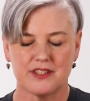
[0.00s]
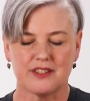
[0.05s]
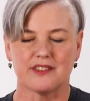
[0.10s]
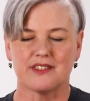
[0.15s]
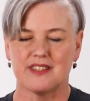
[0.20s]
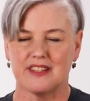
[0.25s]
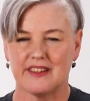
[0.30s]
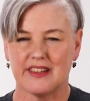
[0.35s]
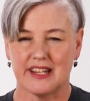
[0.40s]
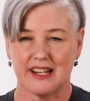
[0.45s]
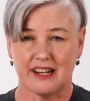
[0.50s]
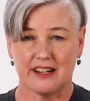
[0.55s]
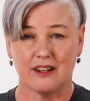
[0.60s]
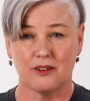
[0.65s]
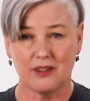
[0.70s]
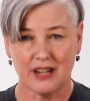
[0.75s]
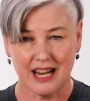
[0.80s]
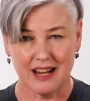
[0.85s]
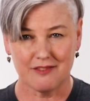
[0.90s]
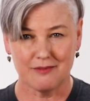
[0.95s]
You'll see that I
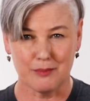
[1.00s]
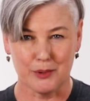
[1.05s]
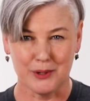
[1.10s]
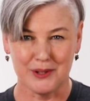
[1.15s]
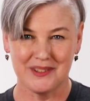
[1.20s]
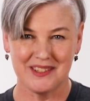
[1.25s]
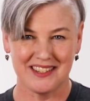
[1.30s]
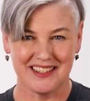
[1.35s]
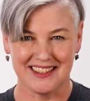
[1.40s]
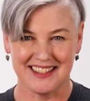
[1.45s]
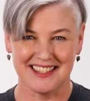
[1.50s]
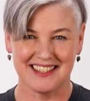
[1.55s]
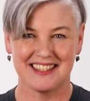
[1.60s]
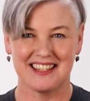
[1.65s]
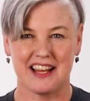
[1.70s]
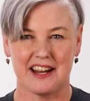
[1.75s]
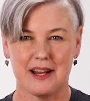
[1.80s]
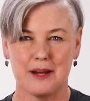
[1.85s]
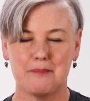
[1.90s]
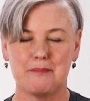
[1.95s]
don't have molds in this
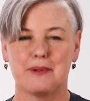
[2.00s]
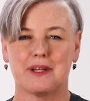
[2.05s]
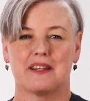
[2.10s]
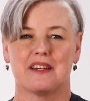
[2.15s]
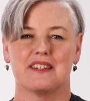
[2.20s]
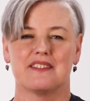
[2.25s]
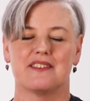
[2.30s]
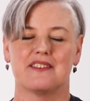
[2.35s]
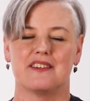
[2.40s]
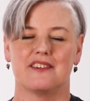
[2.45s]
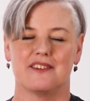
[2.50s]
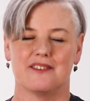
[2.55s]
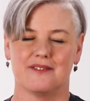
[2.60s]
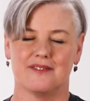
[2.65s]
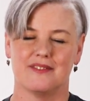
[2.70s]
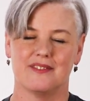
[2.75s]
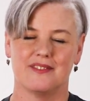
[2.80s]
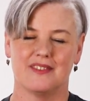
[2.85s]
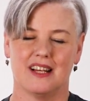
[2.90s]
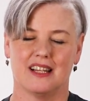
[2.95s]
setup because
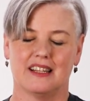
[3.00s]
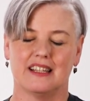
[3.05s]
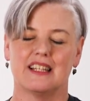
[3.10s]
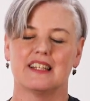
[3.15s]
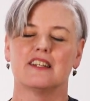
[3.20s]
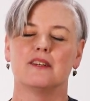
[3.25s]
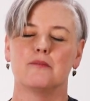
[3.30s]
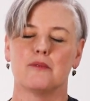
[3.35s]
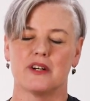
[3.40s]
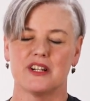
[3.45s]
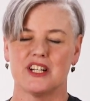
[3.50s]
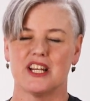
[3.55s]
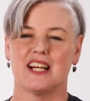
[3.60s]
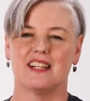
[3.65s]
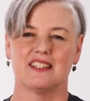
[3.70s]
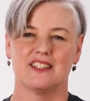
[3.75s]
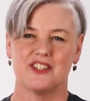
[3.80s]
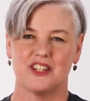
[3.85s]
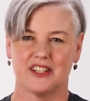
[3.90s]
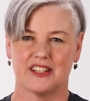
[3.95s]
they're a little more
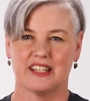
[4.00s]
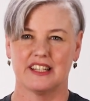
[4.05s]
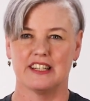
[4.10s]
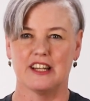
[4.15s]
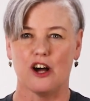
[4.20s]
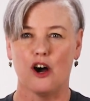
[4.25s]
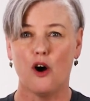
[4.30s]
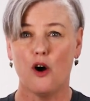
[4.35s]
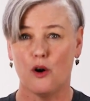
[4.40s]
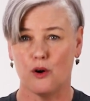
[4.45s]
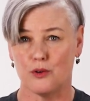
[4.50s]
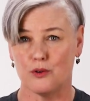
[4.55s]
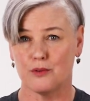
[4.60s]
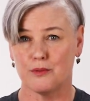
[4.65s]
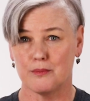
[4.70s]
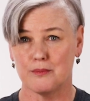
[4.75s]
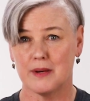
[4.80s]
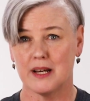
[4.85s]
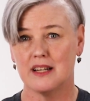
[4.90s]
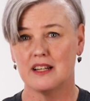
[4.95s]
challenging in a
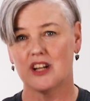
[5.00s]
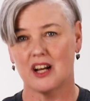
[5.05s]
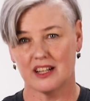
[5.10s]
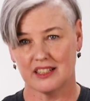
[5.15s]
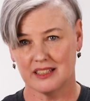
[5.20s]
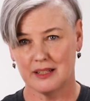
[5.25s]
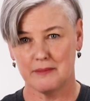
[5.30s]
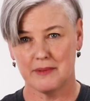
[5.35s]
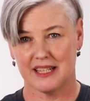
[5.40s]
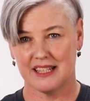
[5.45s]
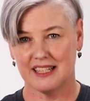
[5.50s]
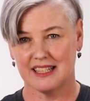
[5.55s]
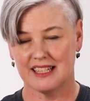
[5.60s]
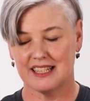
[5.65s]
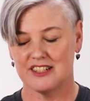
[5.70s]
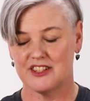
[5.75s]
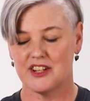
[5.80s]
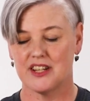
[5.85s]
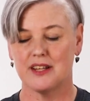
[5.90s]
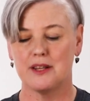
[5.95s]
home chocolate making
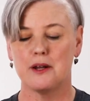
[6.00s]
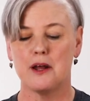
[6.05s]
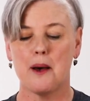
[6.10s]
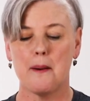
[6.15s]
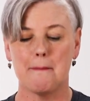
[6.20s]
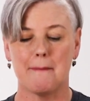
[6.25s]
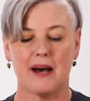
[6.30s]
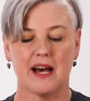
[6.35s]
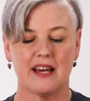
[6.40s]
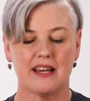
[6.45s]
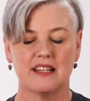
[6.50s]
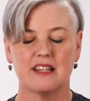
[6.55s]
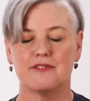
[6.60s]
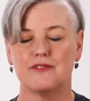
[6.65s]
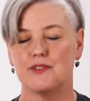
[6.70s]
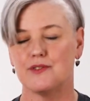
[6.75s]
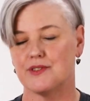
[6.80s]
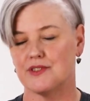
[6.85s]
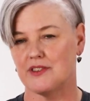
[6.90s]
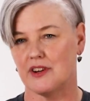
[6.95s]
kitchen, but
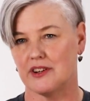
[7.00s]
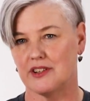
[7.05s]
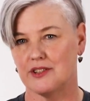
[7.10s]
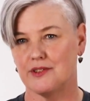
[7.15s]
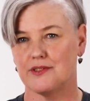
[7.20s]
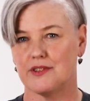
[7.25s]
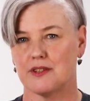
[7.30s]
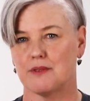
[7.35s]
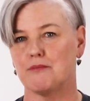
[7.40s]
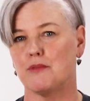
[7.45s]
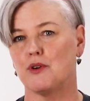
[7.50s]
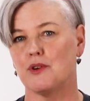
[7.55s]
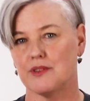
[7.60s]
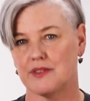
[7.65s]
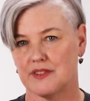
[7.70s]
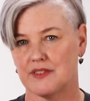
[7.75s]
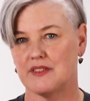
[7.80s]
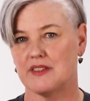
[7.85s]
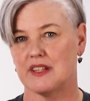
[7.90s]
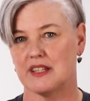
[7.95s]
if you start using
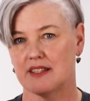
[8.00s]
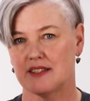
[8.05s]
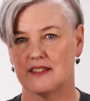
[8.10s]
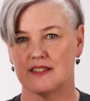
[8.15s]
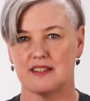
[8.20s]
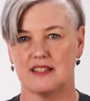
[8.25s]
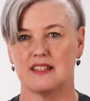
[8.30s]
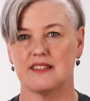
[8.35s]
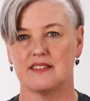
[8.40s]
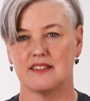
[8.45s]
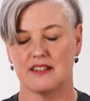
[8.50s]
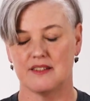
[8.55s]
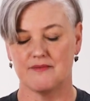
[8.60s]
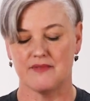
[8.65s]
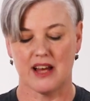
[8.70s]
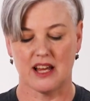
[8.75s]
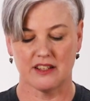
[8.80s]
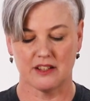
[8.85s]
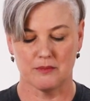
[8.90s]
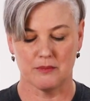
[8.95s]
molds, this is an
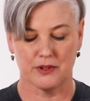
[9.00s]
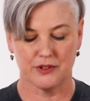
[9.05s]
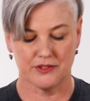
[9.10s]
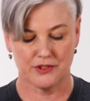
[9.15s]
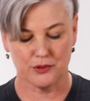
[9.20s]
invaluable